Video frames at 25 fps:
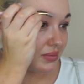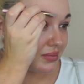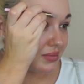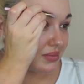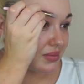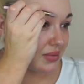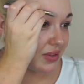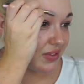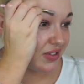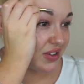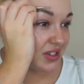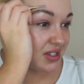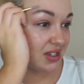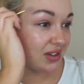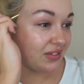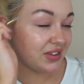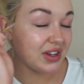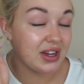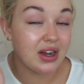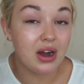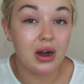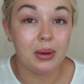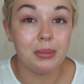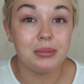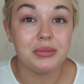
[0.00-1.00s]
if it's
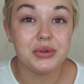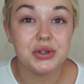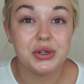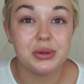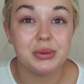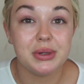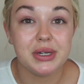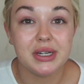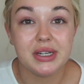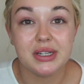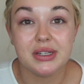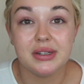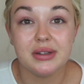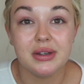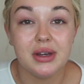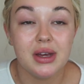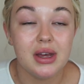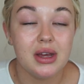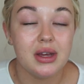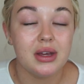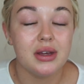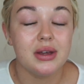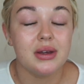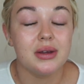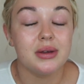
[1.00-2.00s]
something I'm doing,
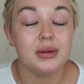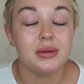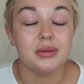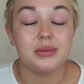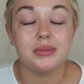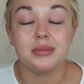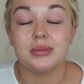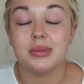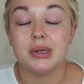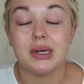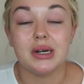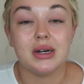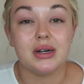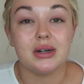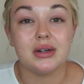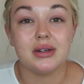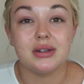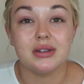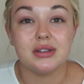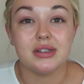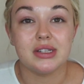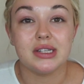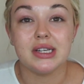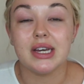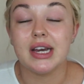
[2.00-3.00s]
but
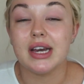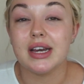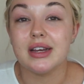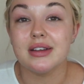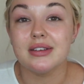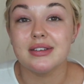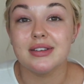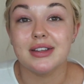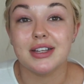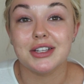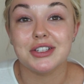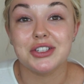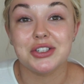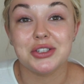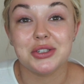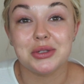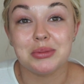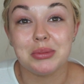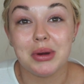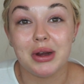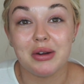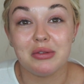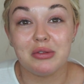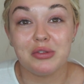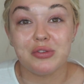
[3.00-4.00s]
yeah, that's just
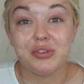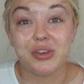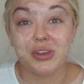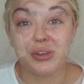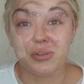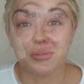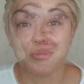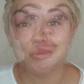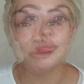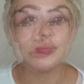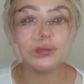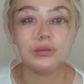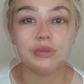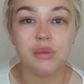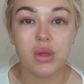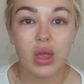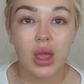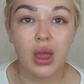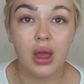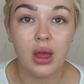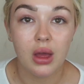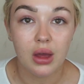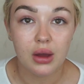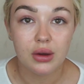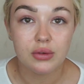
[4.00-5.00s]
my review.
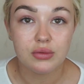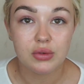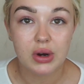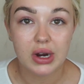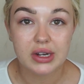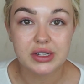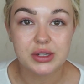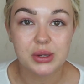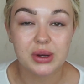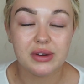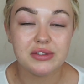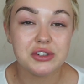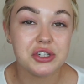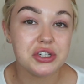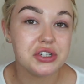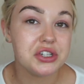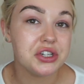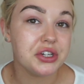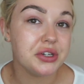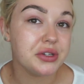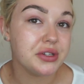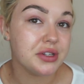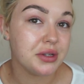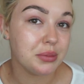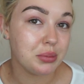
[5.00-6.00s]
Right, so I've just
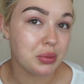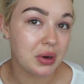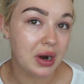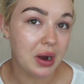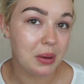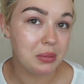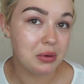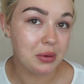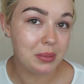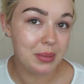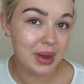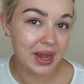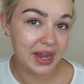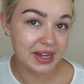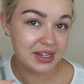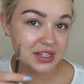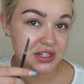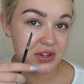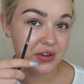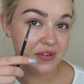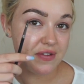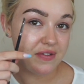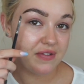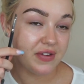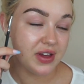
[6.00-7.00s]
used the brow pomade
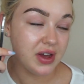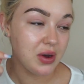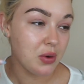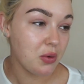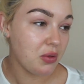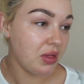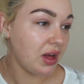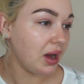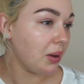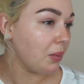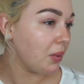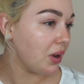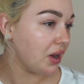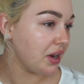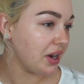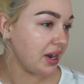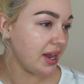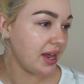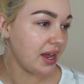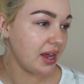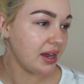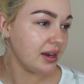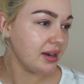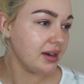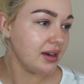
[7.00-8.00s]
to fill that one
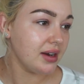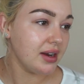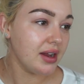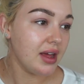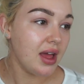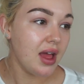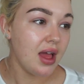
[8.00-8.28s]
in.